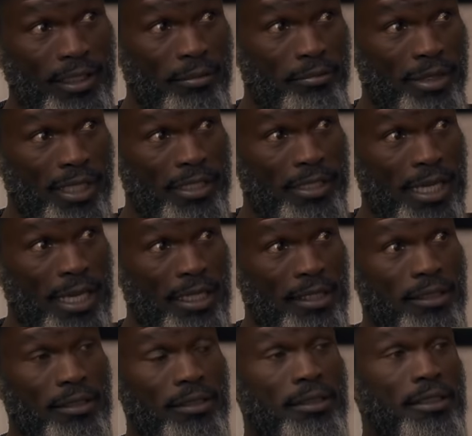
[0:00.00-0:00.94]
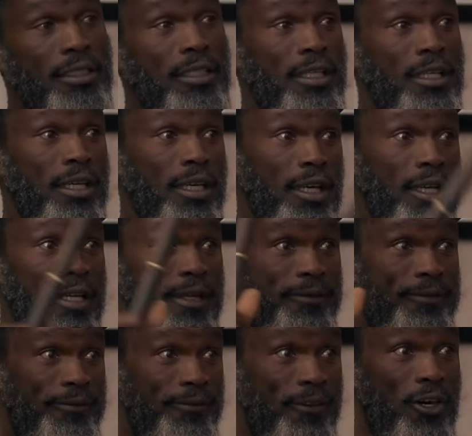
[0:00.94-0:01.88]
And the big tail and
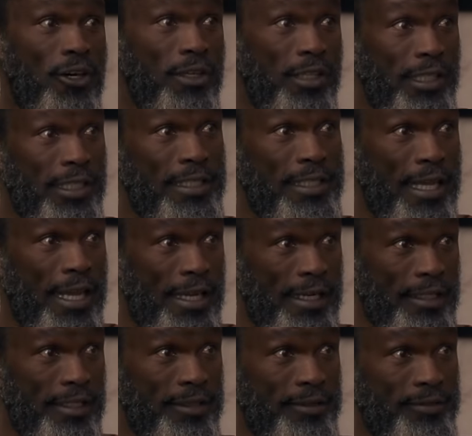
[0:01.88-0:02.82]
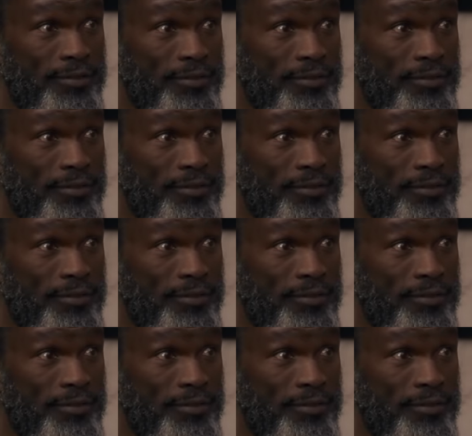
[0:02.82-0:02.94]
the fork in his hand.